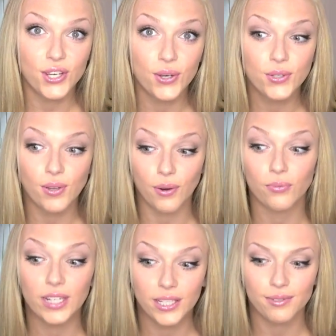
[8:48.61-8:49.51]
to you so I
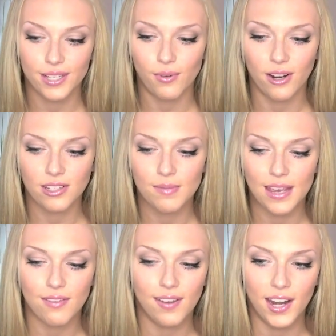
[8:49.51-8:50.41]
really really wanted to
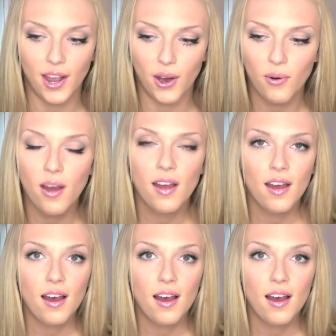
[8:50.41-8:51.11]
make a video.